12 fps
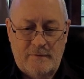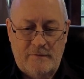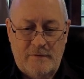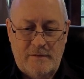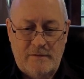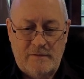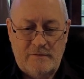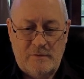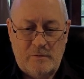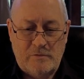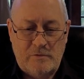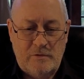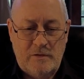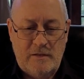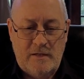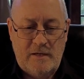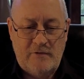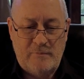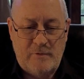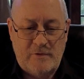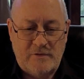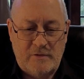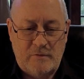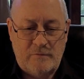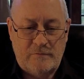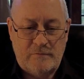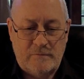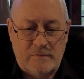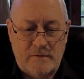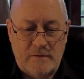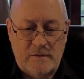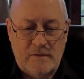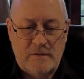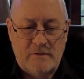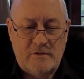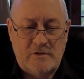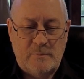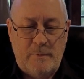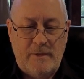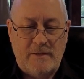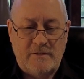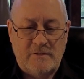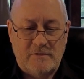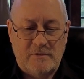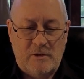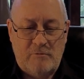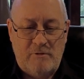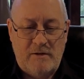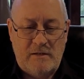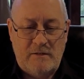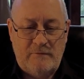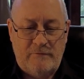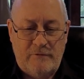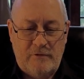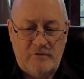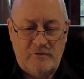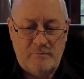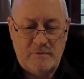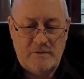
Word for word: Then, as I was looking ahead of myself, the space directly in front of